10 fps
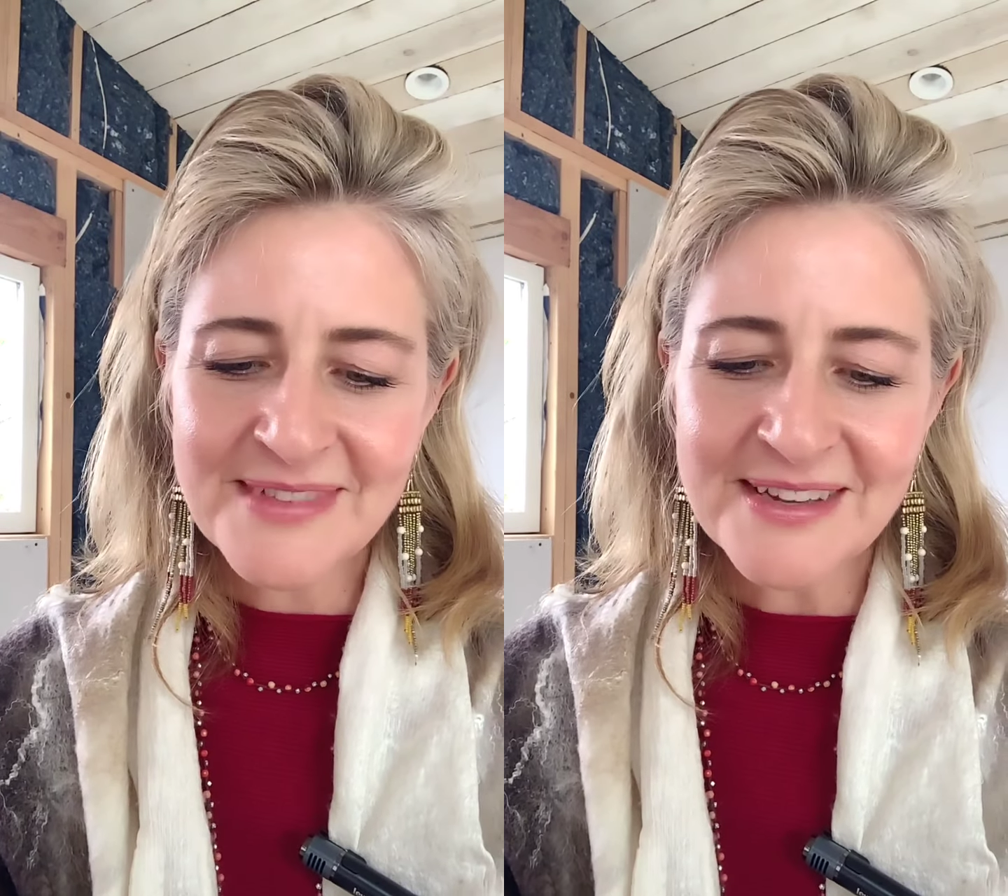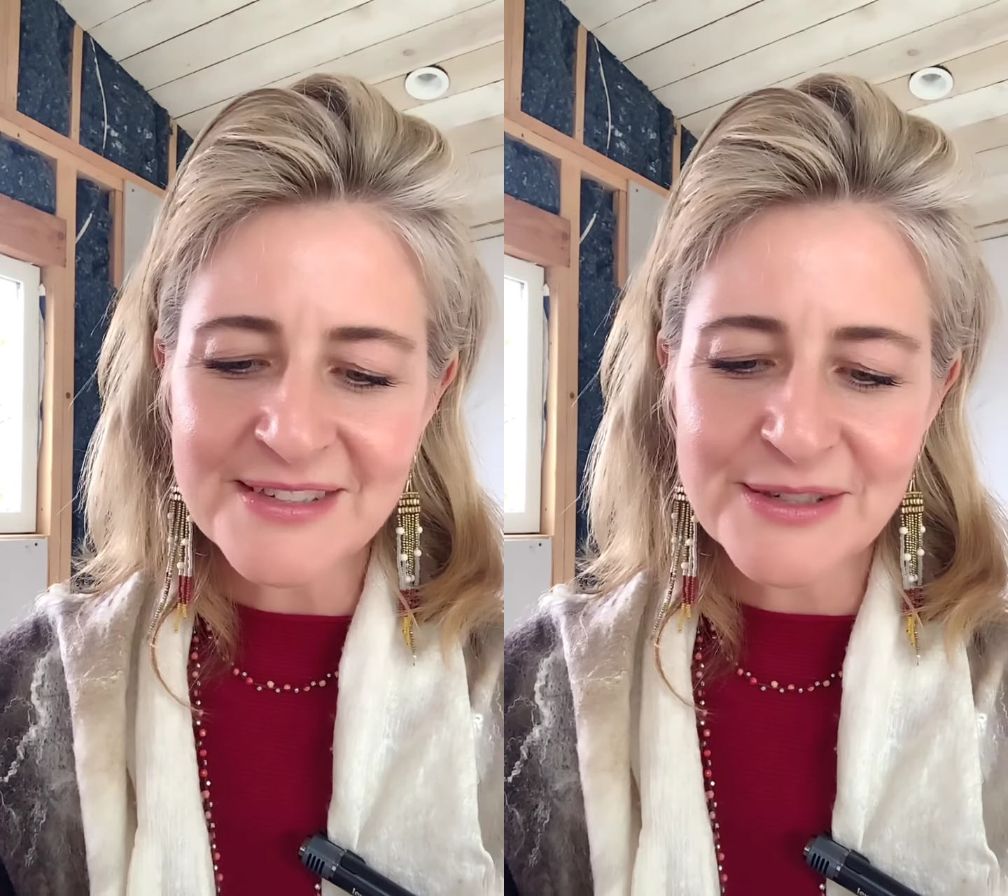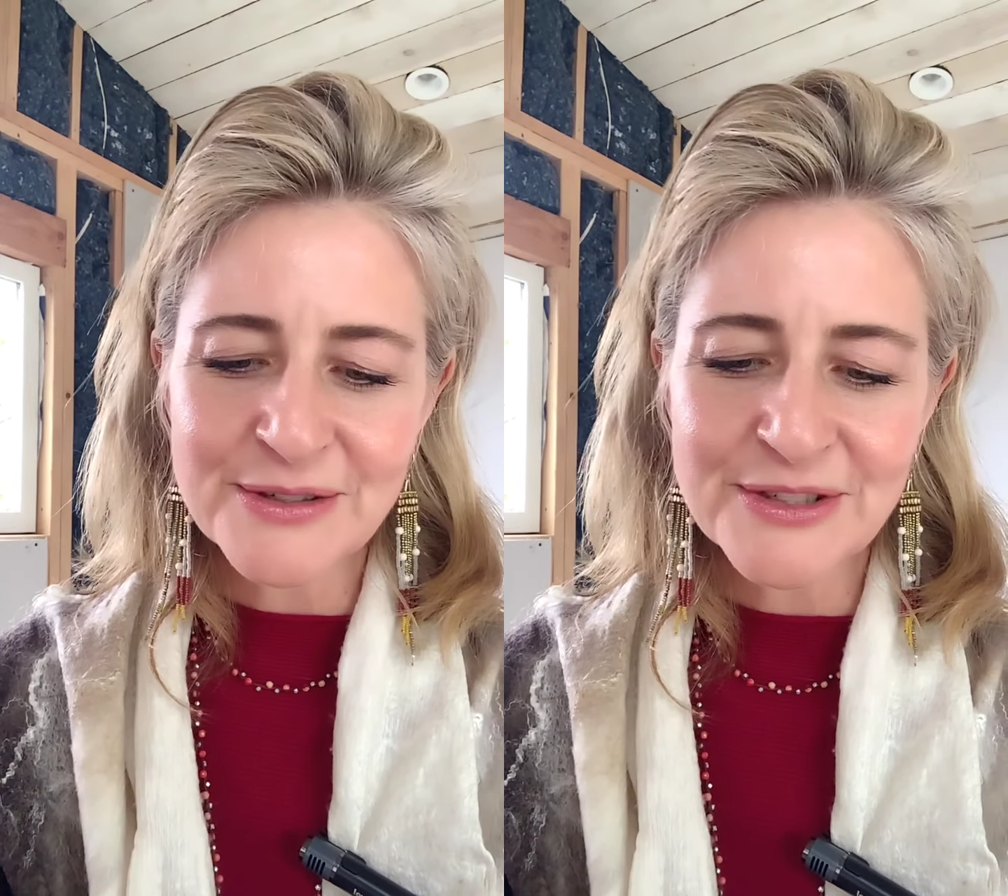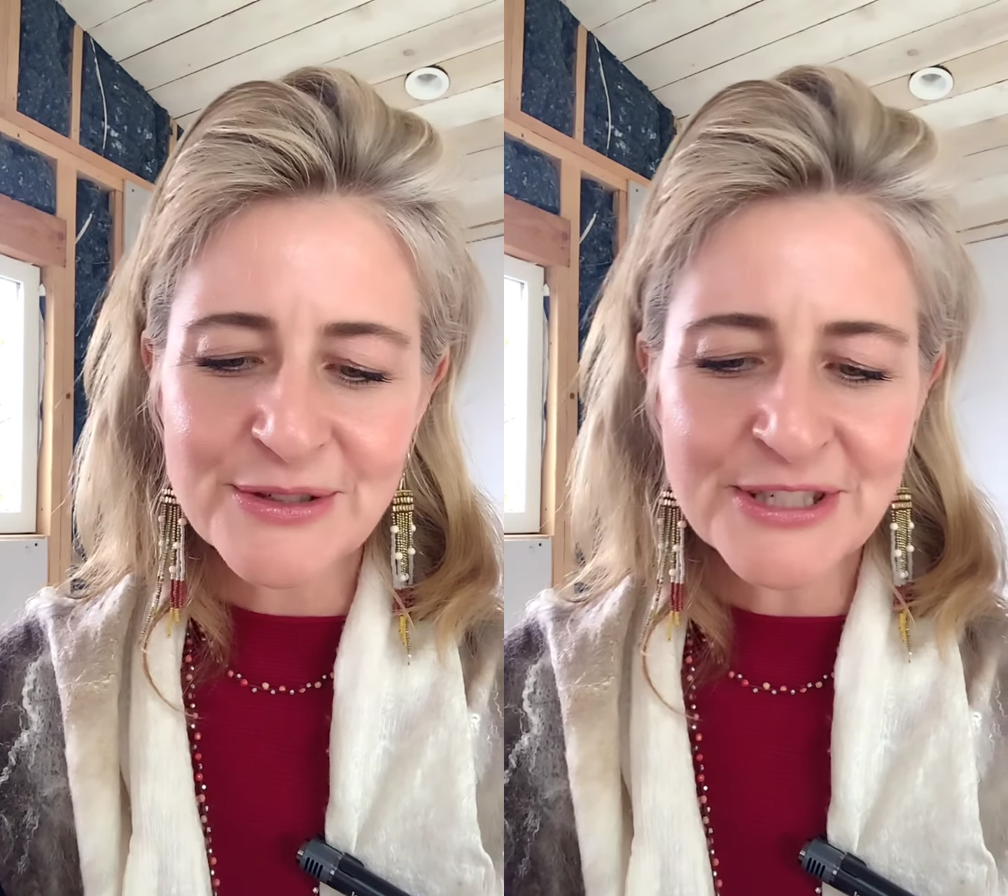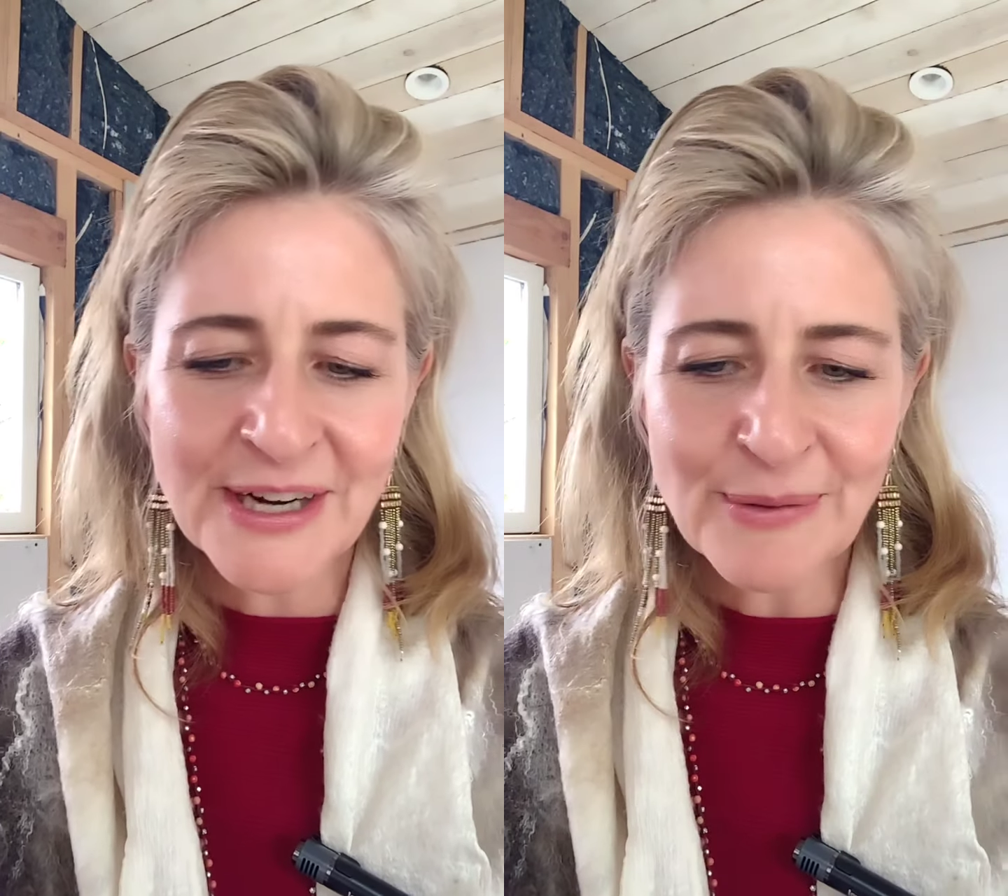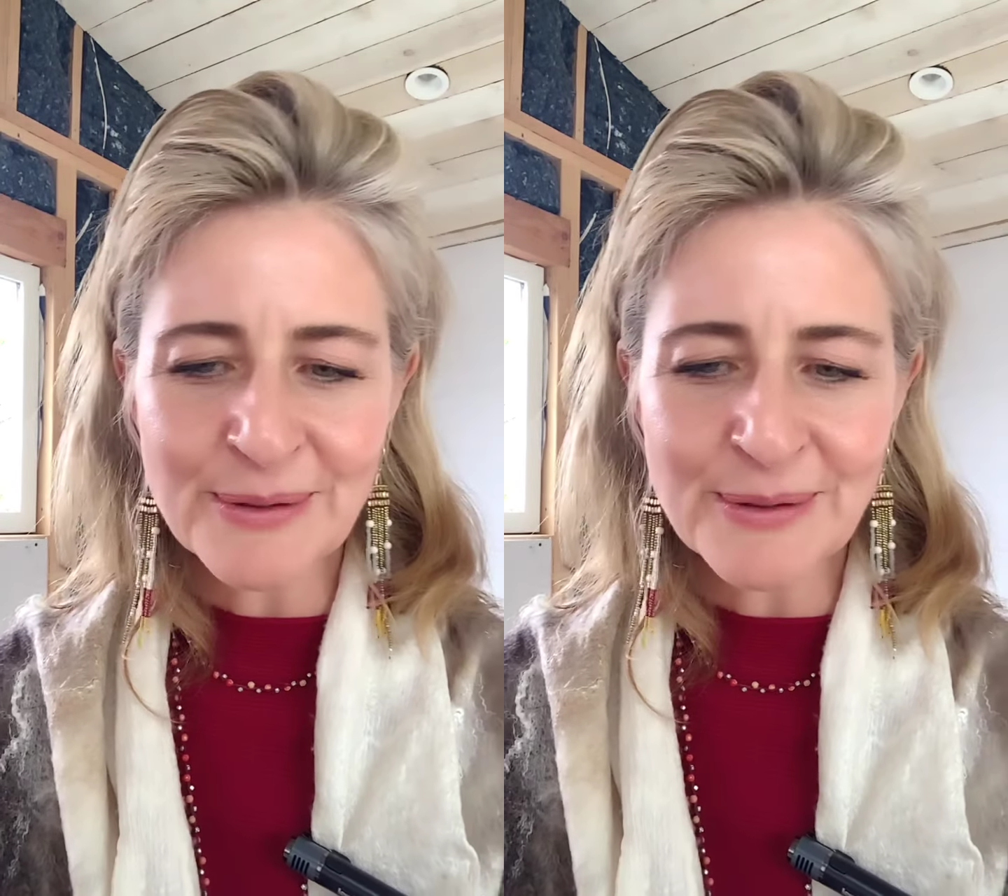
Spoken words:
So do share with